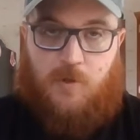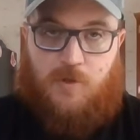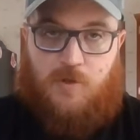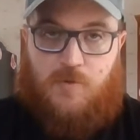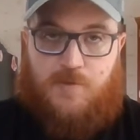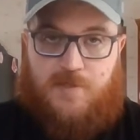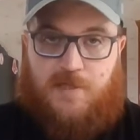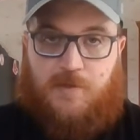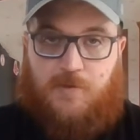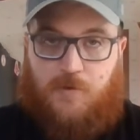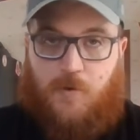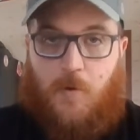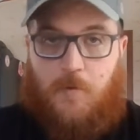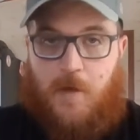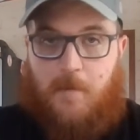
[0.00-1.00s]
we're using to
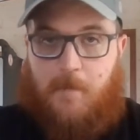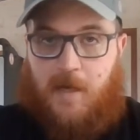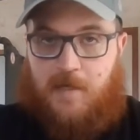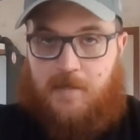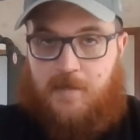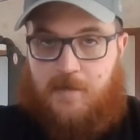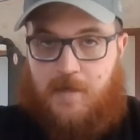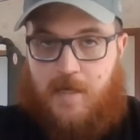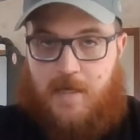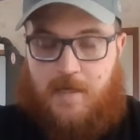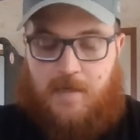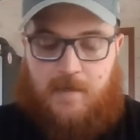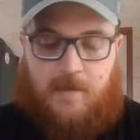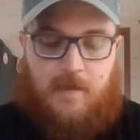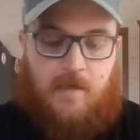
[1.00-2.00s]
grow that bacteria
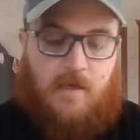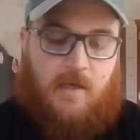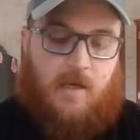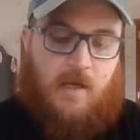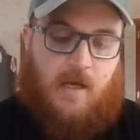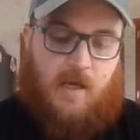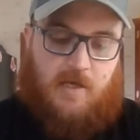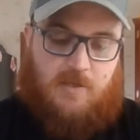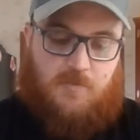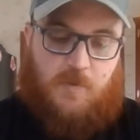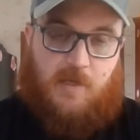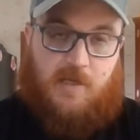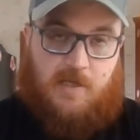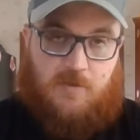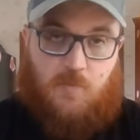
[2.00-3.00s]
in, as
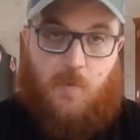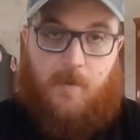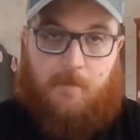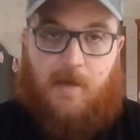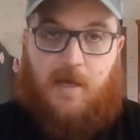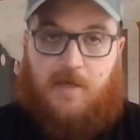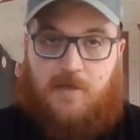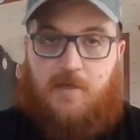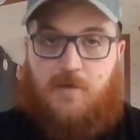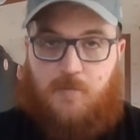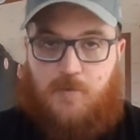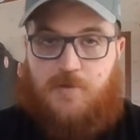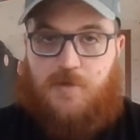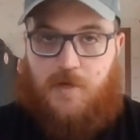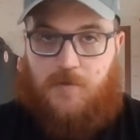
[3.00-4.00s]
well as what bacteria
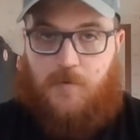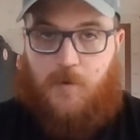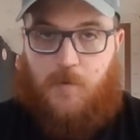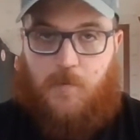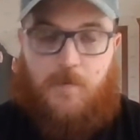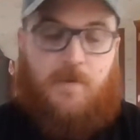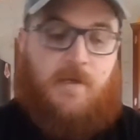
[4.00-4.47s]
we're trying to grow.